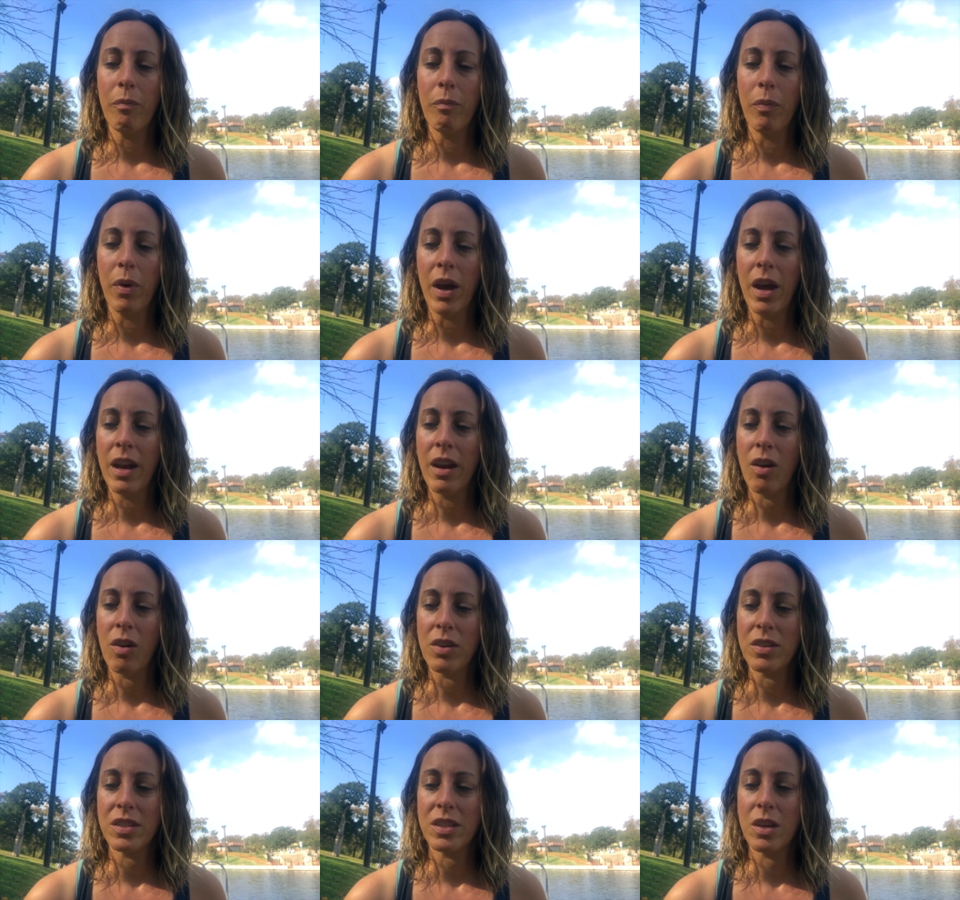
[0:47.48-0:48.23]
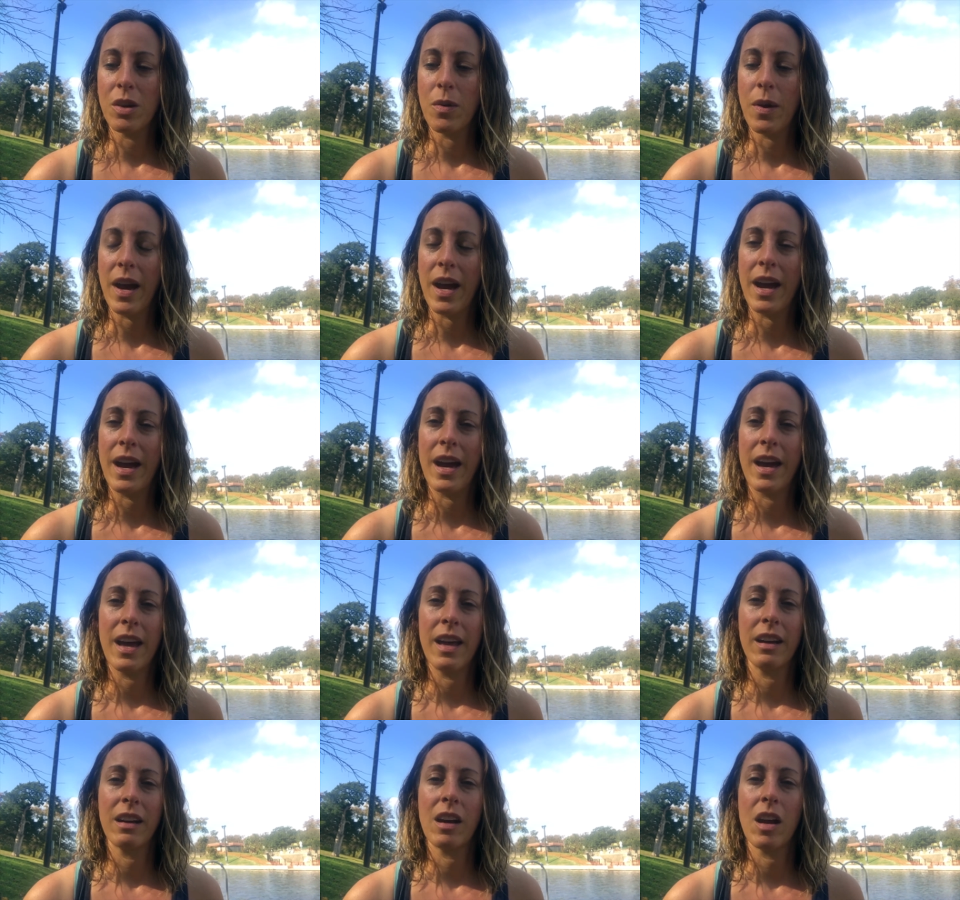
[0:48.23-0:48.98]
But also
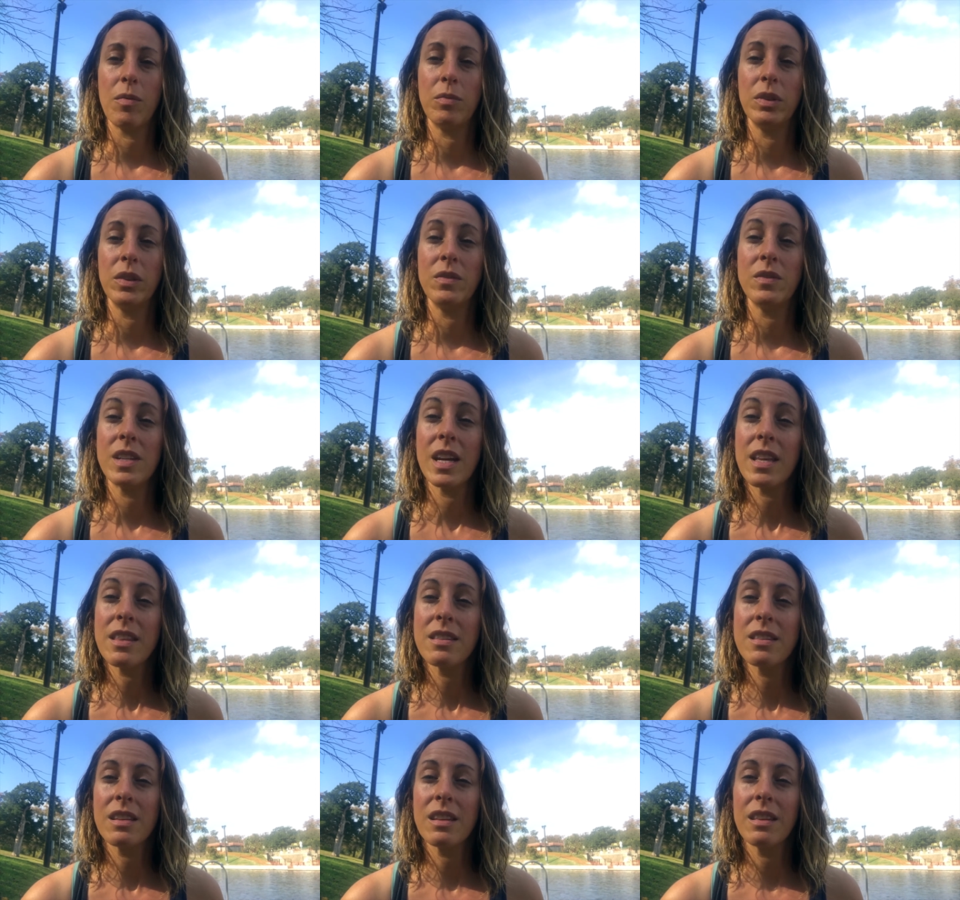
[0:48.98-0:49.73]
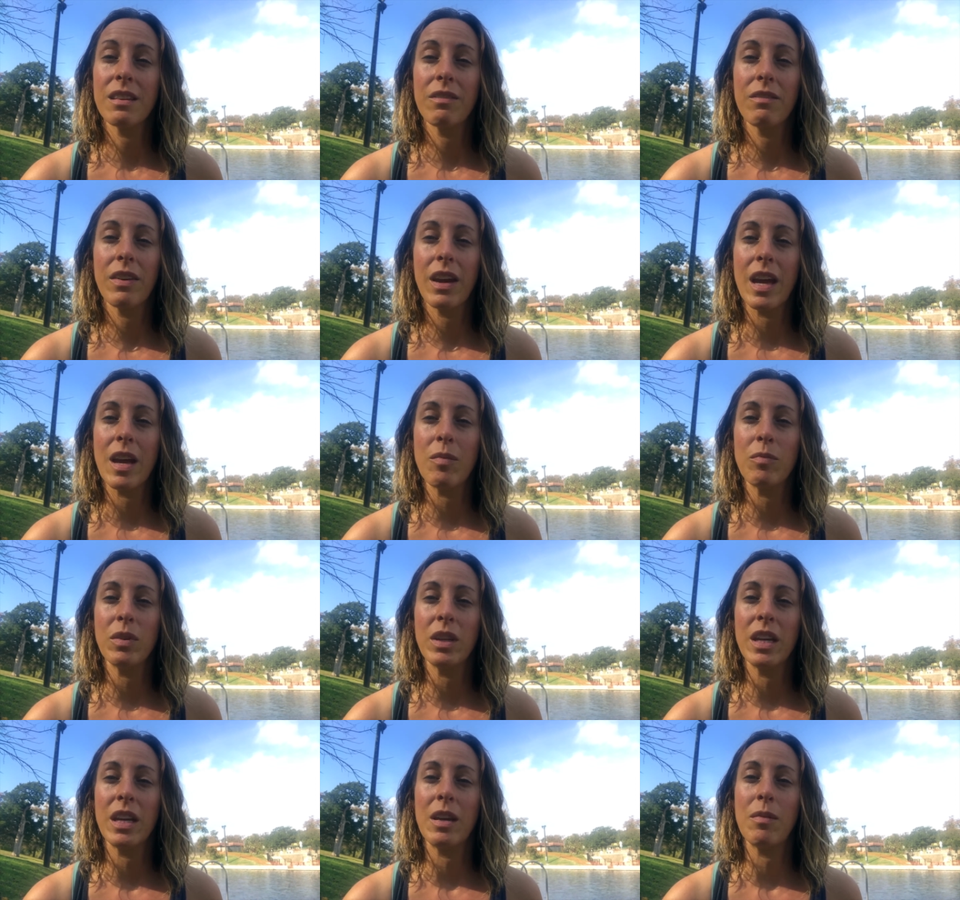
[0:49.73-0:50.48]
had a couple of deaths in the
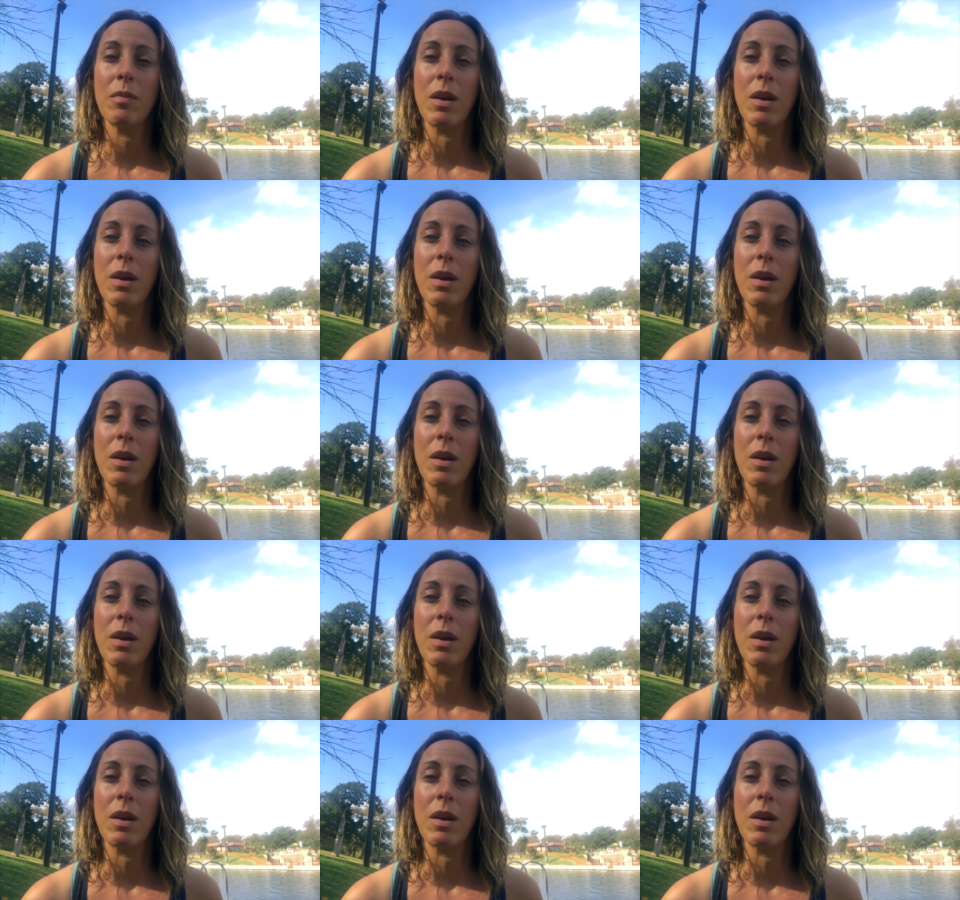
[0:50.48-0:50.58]
family.